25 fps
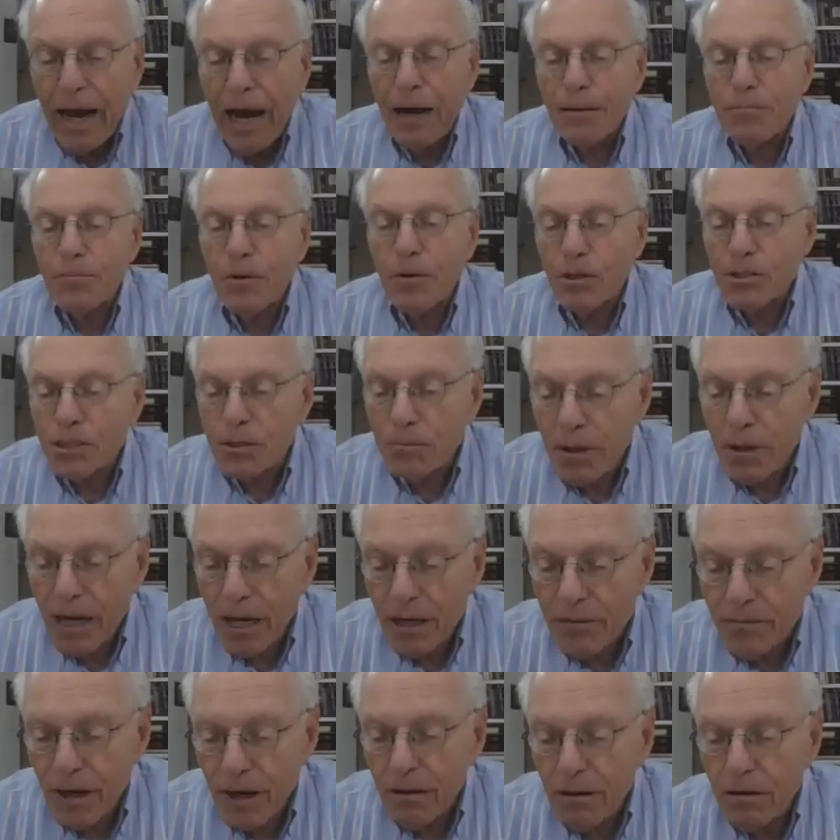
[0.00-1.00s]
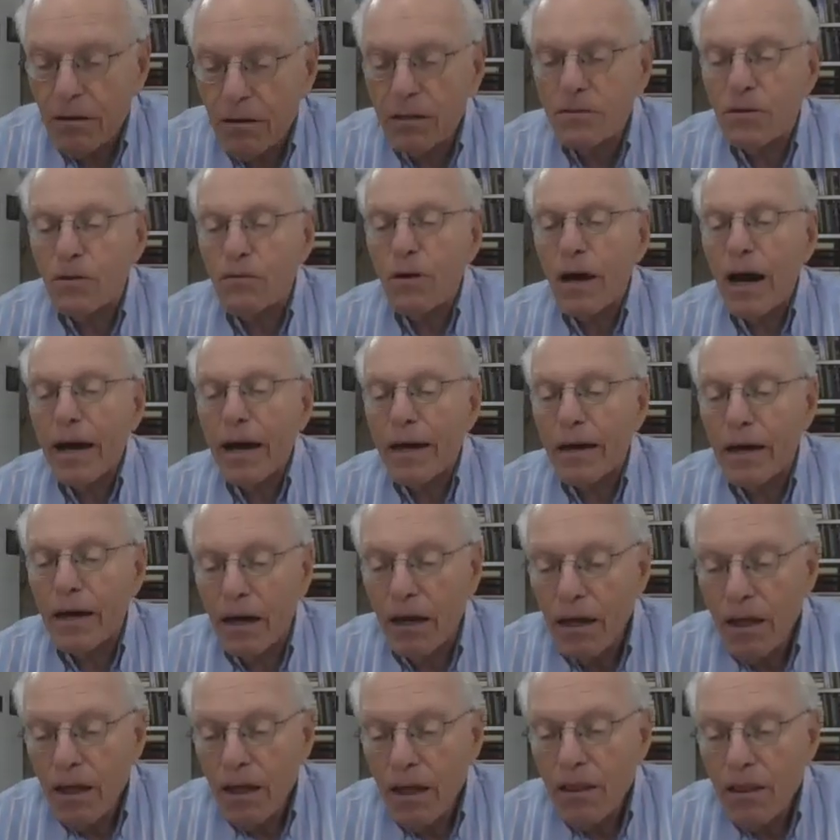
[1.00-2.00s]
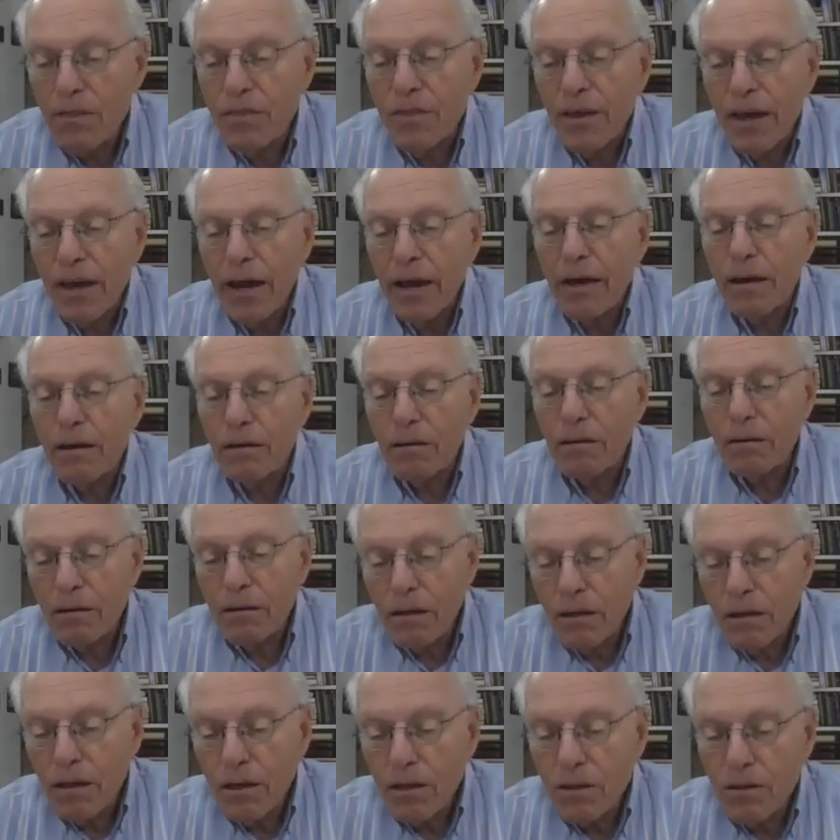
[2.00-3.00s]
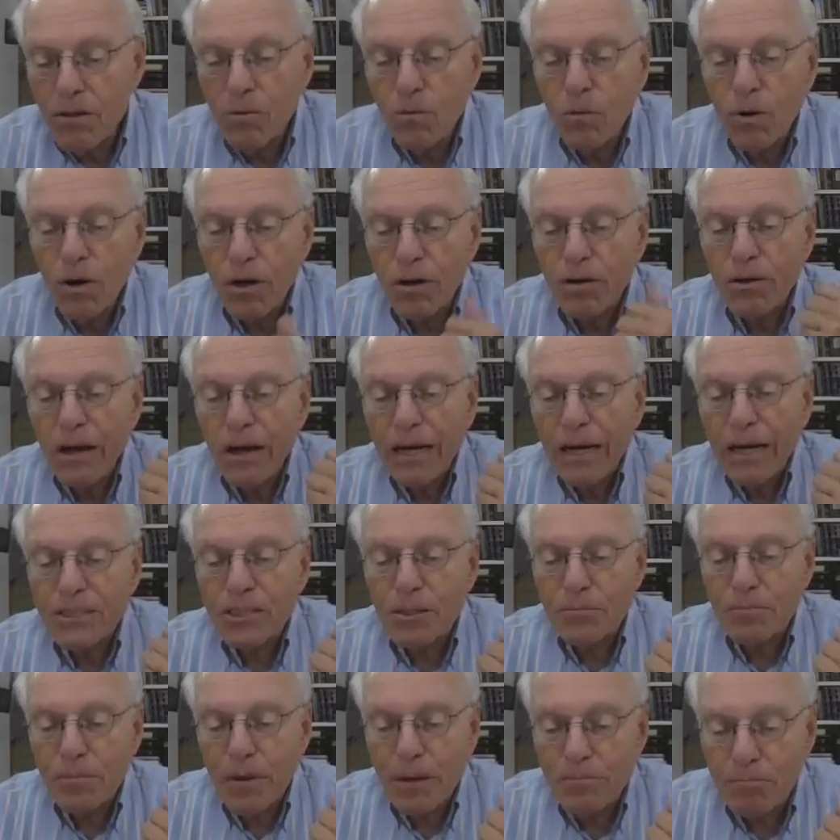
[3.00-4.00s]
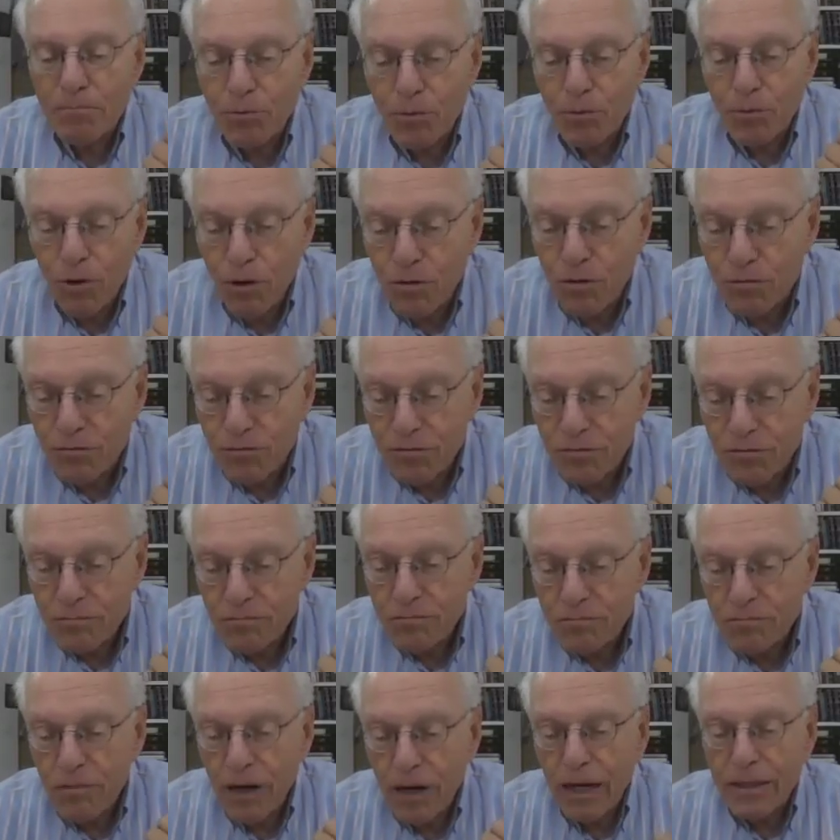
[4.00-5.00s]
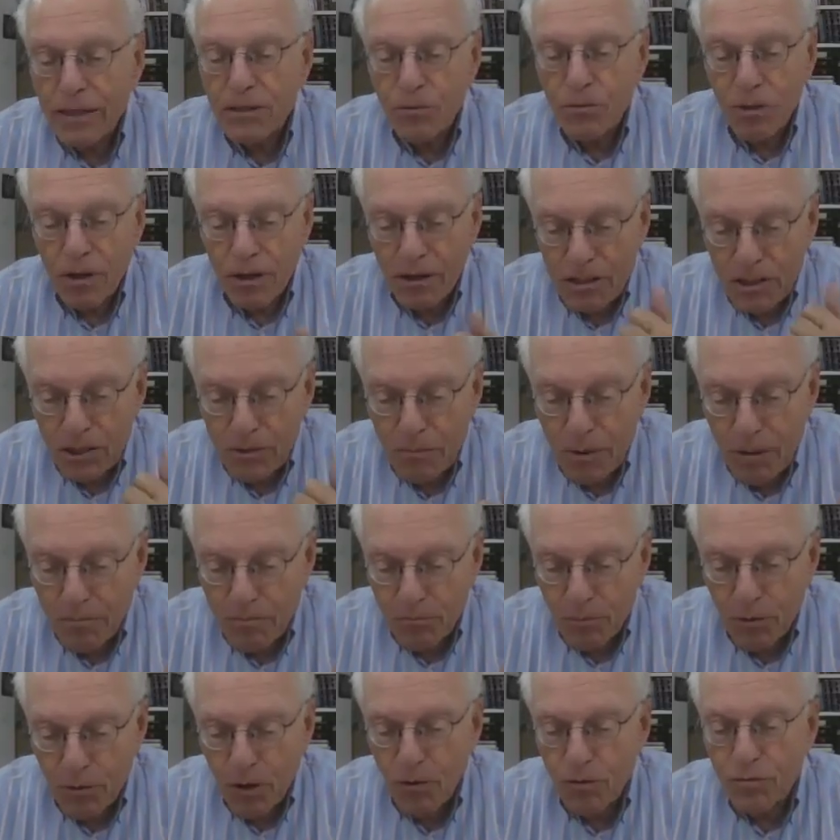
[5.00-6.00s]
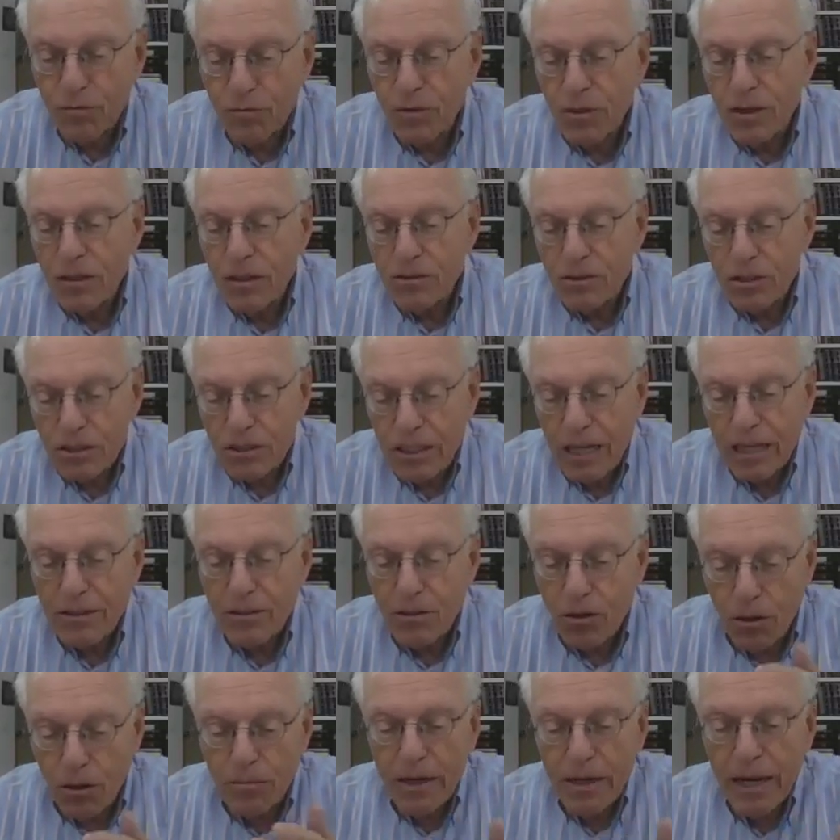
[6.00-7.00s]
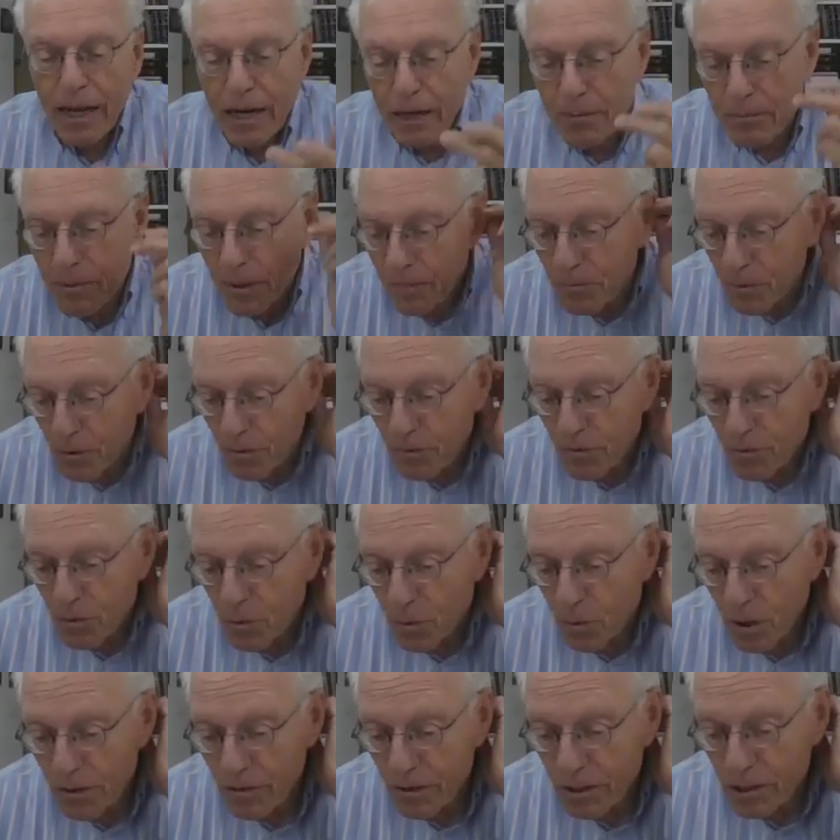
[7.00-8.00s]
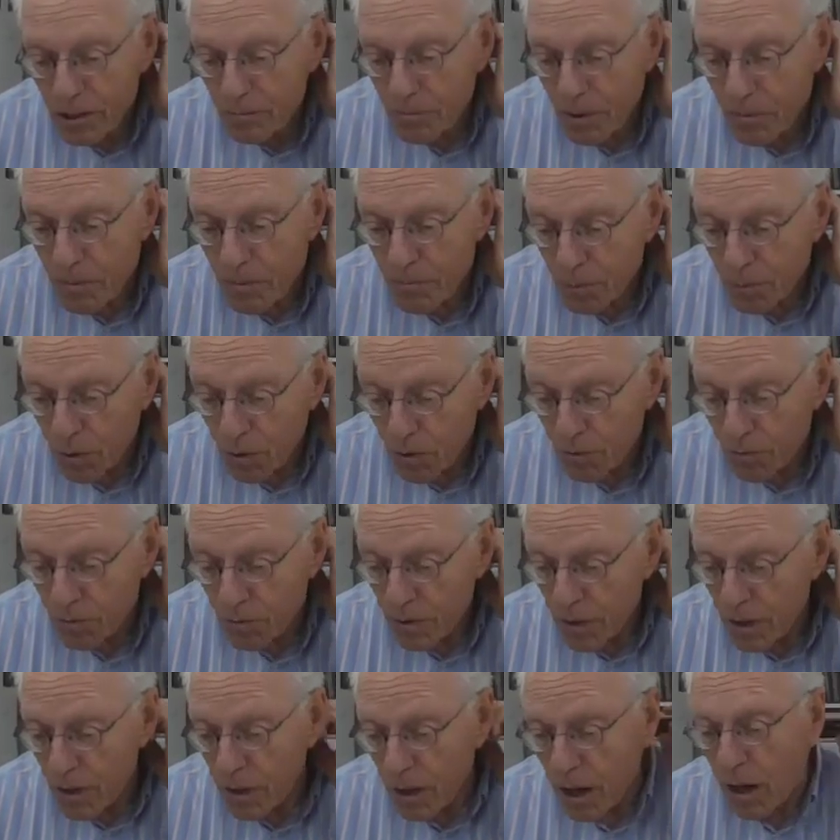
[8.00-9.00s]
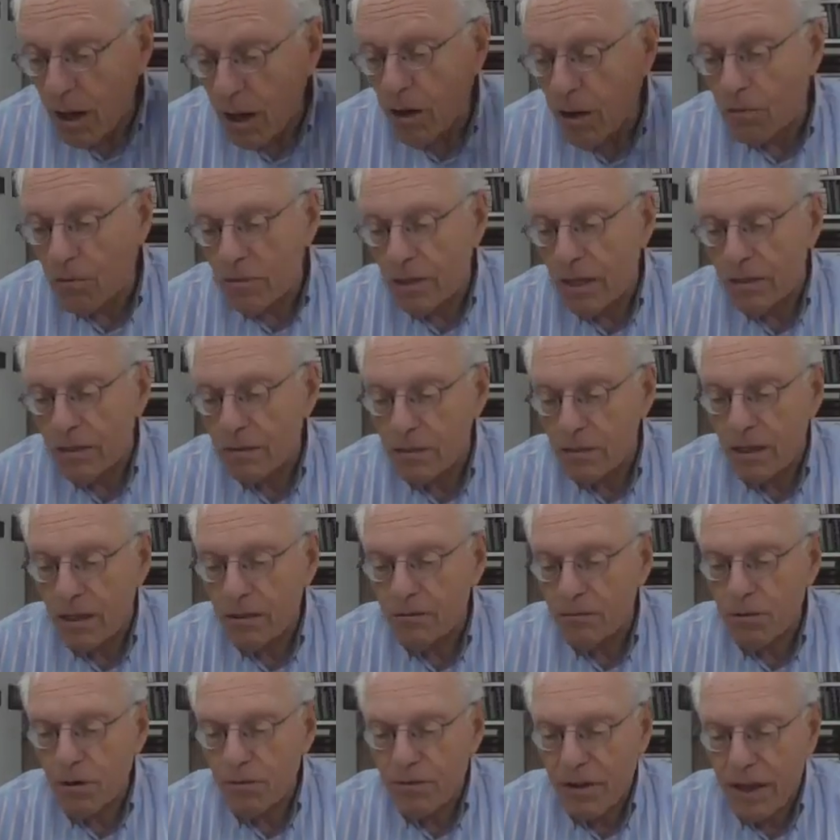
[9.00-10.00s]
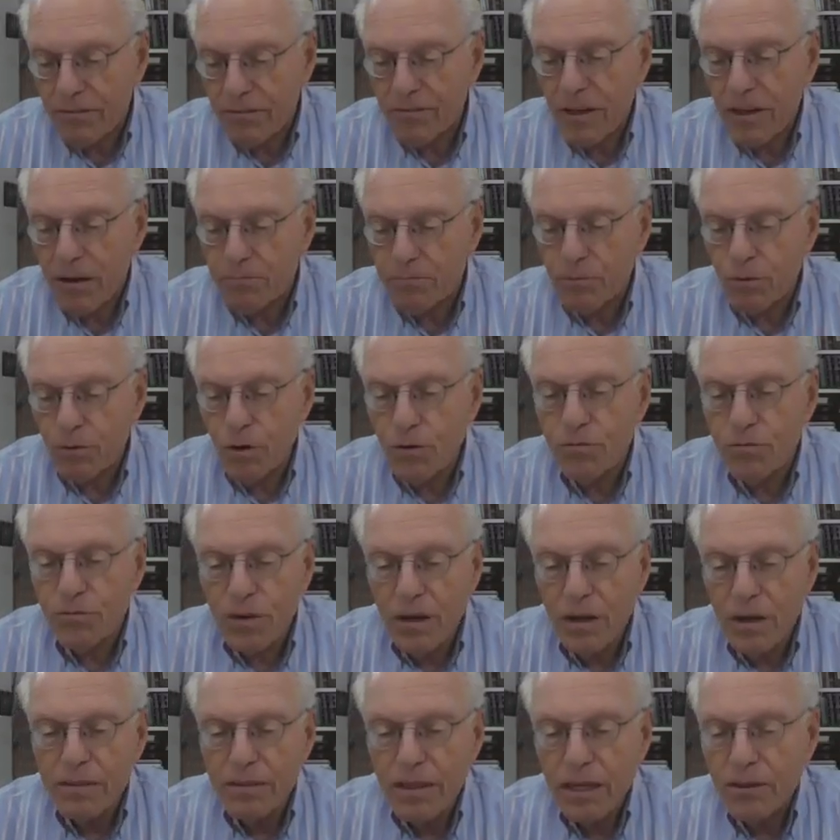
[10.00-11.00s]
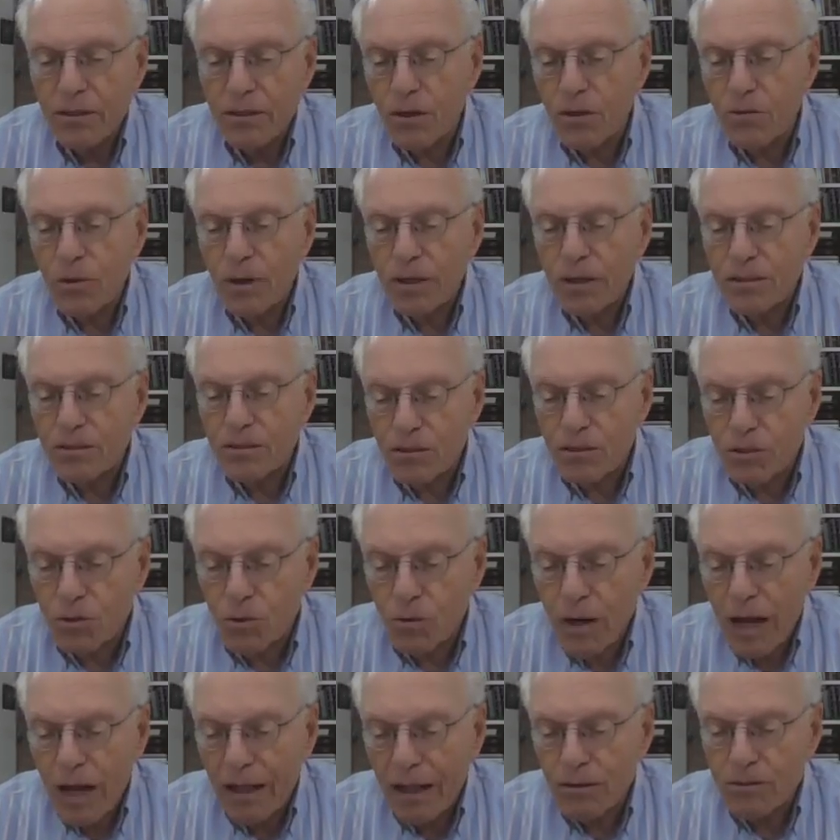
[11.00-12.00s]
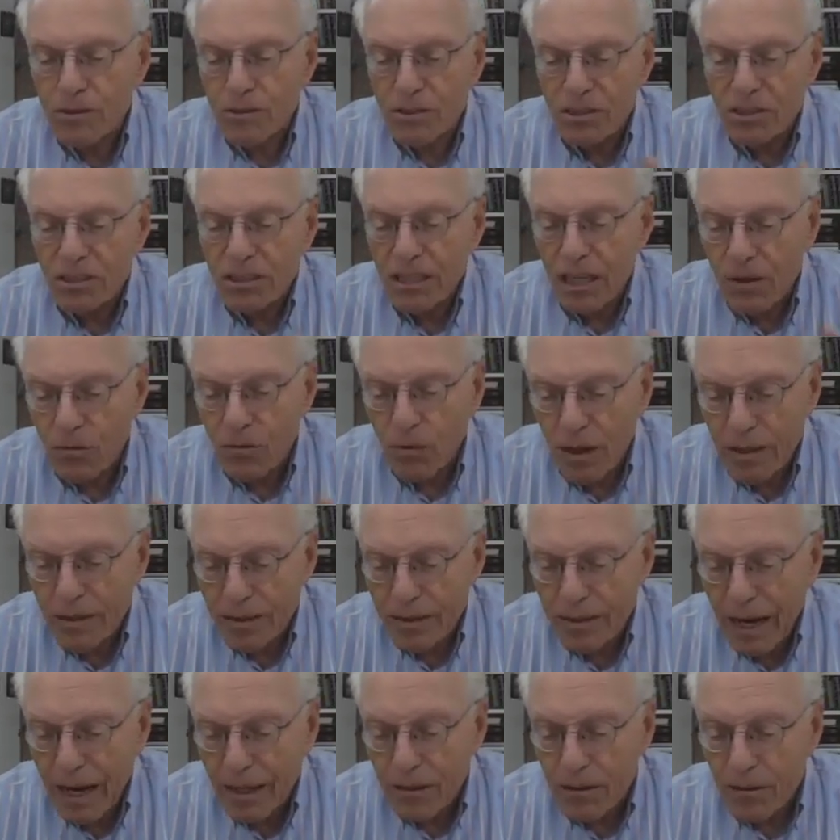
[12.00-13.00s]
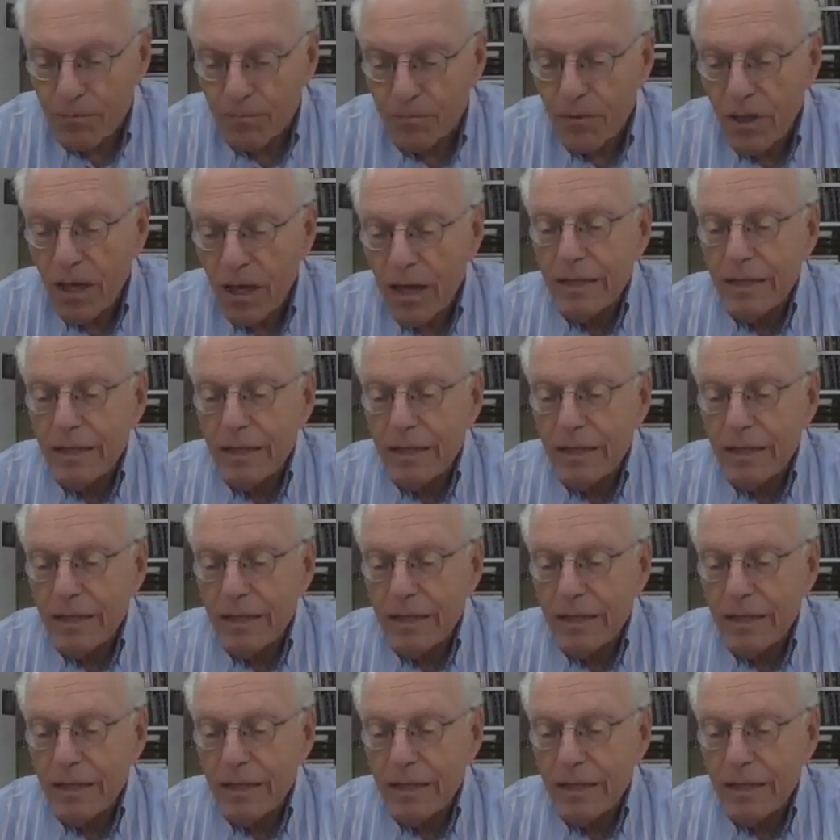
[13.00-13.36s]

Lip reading: Ha'motzi mechavero al there, the worker has to bring proof. Right, the worker has to bring proof, just like the Oman had to bring proof. The worker has to bring proof that proof, you have to have proof that you agreed to $2 instead of $1.